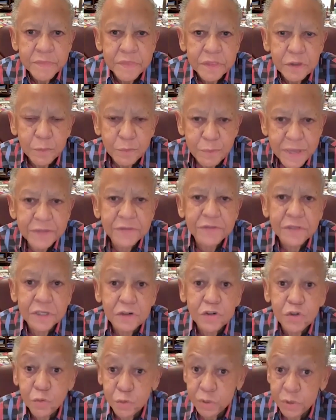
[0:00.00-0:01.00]
the best
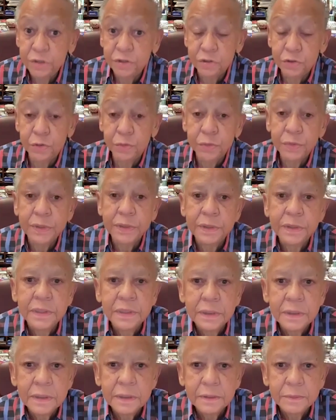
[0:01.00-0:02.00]
that you can do,
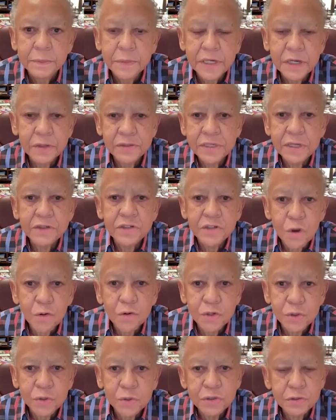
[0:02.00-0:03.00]
because that's all
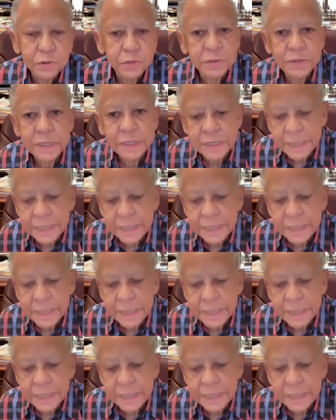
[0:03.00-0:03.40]
you can do.